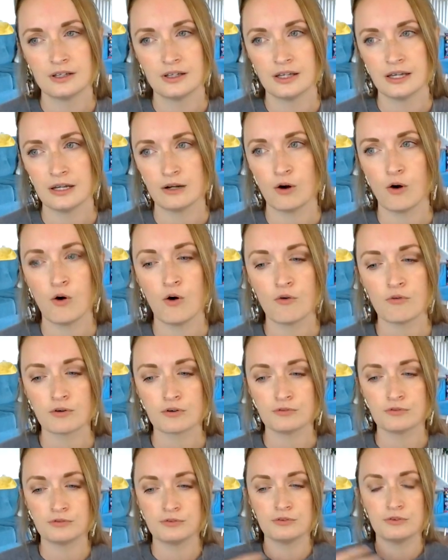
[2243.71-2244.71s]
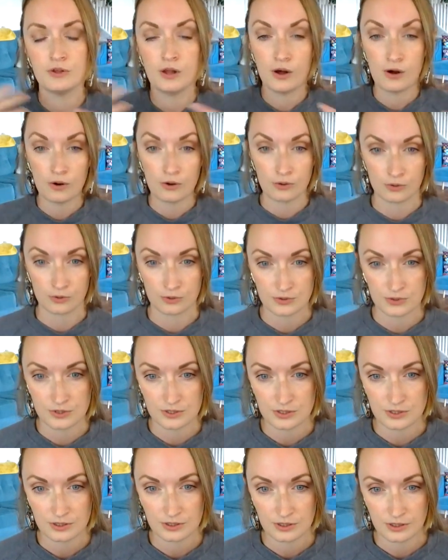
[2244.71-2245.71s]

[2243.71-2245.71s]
It overflows